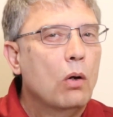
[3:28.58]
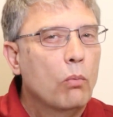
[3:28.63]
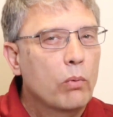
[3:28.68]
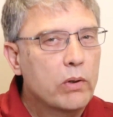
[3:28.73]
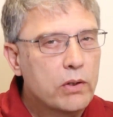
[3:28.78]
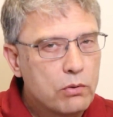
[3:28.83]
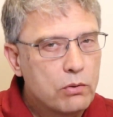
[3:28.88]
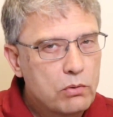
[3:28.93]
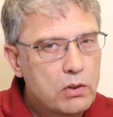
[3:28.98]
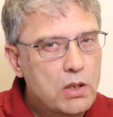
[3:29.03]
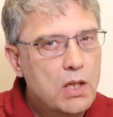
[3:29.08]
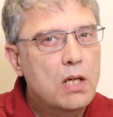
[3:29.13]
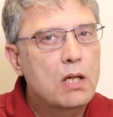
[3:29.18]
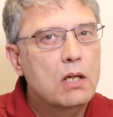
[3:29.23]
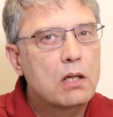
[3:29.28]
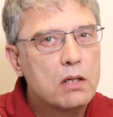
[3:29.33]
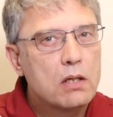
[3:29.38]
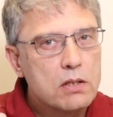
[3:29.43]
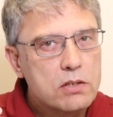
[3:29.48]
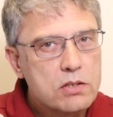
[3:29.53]
When you
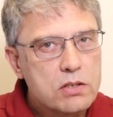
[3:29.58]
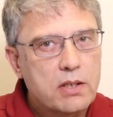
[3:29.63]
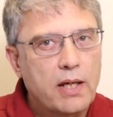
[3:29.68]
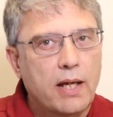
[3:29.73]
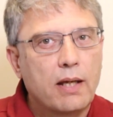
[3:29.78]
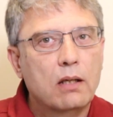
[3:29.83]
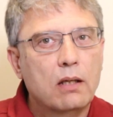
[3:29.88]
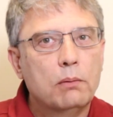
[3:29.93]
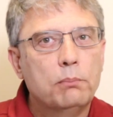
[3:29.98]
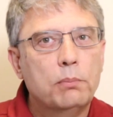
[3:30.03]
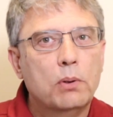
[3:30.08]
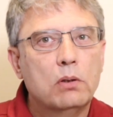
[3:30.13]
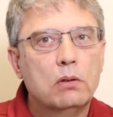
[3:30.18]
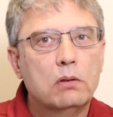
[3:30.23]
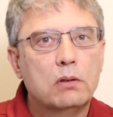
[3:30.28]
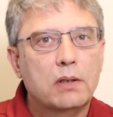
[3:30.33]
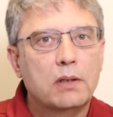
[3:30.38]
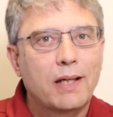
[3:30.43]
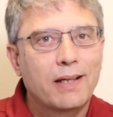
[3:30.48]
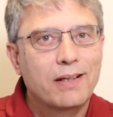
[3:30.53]
need a
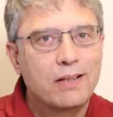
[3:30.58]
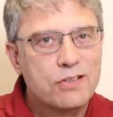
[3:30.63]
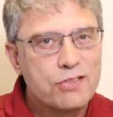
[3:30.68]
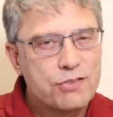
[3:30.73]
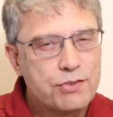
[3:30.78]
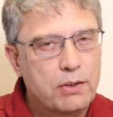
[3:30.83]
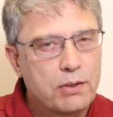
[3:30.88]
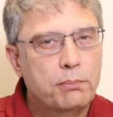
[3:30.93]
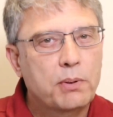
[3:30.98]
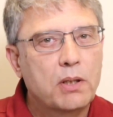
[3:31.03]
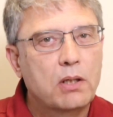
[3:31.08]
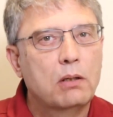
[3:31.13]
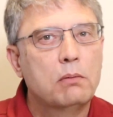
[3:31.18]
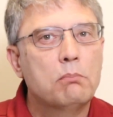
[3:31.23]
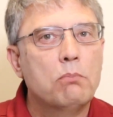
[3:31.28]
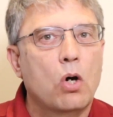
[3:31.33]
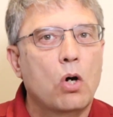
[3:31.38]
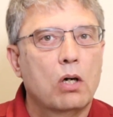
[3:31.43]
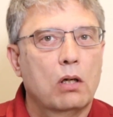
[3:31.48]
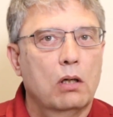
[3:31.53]
scalable and distributed
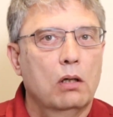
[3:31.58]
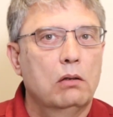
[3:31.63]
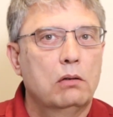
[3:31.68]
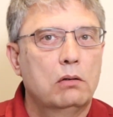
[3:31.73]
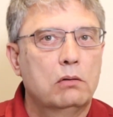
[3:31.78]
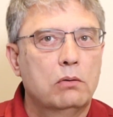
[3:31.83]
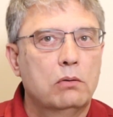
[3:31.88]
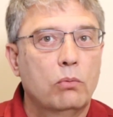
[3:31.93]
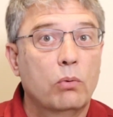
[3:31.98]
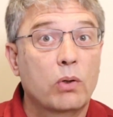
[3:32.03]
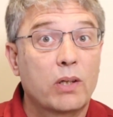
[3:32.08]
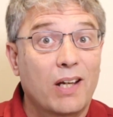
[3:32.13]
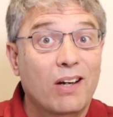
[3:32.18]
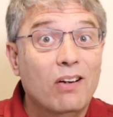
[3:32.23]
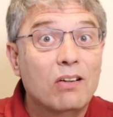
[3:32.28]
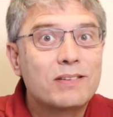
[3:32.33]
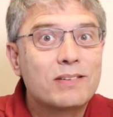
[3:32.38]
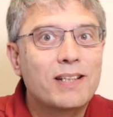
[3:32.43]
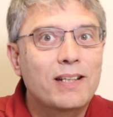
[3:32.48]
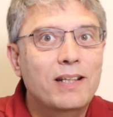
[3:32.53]
model with
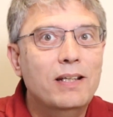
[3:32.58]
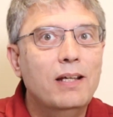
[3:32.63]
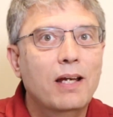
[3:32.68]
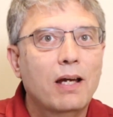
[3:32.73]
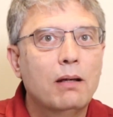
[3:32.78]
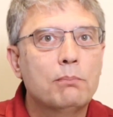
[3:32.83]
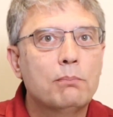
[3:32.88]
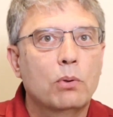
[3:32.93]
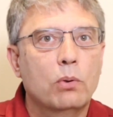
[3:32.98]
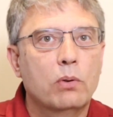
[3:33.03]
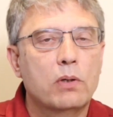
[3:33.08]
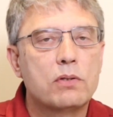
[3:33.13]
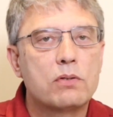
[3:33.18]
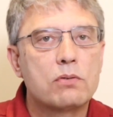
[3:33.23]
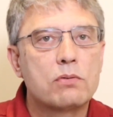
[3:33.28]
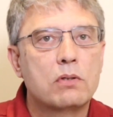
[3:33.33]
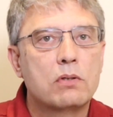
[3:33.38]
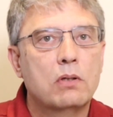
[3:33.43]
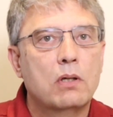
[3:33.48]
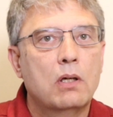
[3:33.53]
L T E
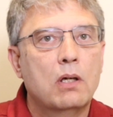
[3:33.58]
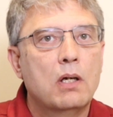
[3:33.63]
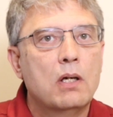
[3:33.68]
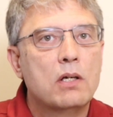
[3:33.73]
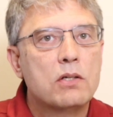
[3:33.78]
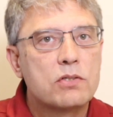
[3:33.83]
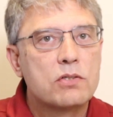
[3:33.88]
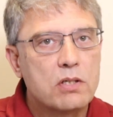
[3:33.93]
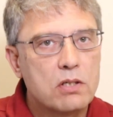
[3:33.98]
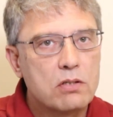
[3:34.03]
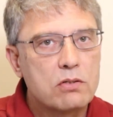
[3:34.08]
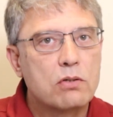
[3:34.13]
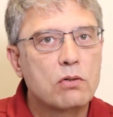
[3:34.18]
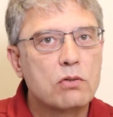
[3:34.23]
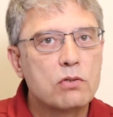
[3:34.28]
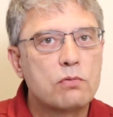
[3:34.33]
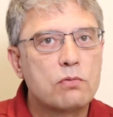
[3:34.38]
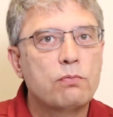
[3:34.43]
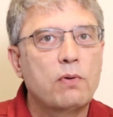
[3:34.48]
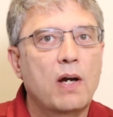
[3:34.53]
endpoints,
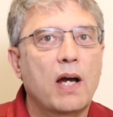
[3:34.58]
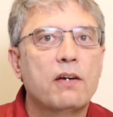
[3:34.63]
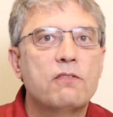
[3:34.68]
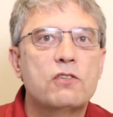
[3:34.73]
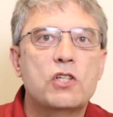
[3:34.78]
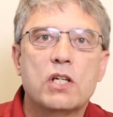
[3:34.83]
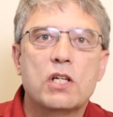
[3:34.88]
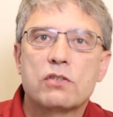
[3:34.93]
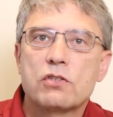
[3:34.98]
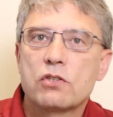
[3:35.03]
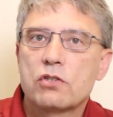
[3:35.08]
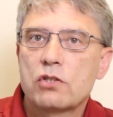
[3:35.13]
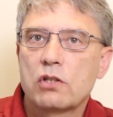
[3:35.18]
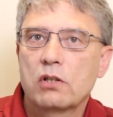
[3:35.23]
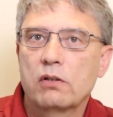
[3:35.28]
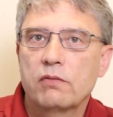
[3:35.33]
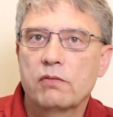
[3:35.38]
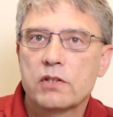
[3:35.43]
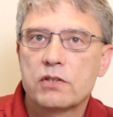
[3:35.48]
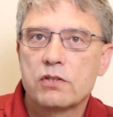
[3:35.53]
Cisco's five G as a
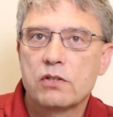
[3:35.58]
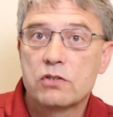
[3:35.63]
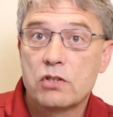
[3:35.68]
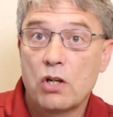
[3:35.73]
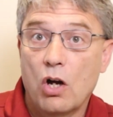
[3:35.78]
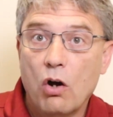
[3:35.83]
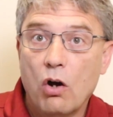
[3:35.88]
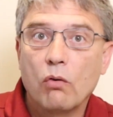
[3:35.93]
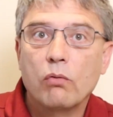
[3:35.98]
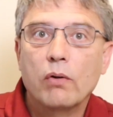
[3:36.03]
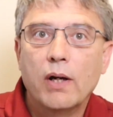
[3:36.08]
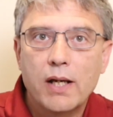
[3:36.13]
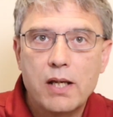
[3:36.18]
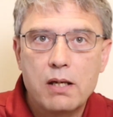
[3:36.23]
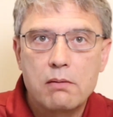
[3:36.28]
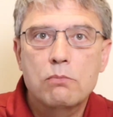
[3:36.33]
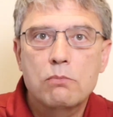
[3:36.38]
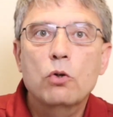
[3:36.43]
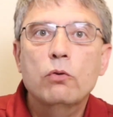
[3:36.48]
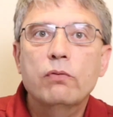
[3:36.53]
service is
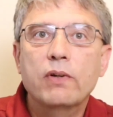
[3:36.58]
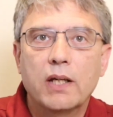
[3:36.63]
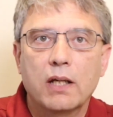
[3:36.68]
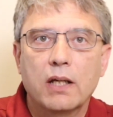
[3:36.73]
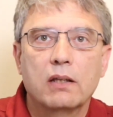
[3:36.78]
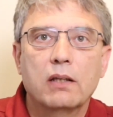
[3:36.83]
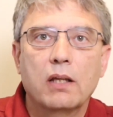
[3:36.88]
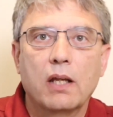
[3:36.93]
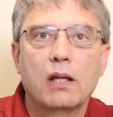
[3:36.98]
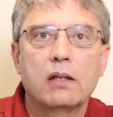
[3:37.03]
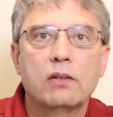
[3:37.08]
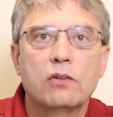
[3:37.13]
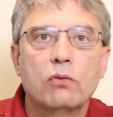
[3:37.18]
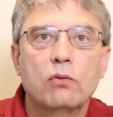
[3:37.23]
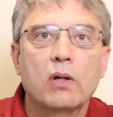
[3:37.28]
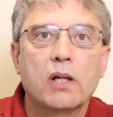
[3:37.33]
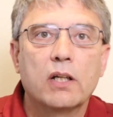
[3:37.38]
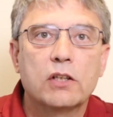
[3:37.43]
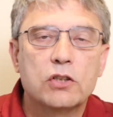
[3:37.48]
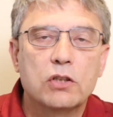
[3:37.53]
already moving in that
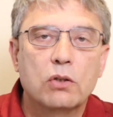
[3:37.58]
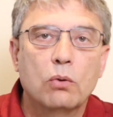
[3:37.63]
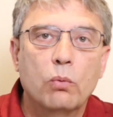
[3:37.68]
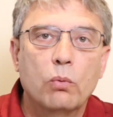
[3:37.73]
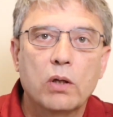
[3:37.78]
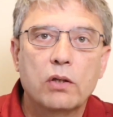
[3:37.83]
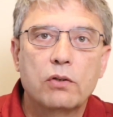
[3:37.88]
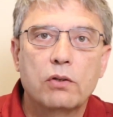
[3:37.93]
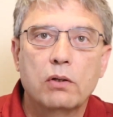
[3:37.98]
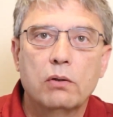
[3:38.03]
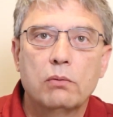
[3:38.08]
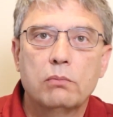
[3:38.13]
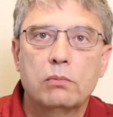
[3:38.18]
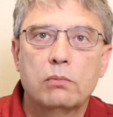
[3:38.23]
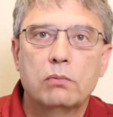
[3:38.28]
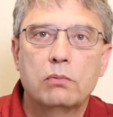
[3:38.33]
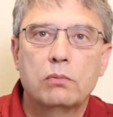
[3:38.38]
direction with you.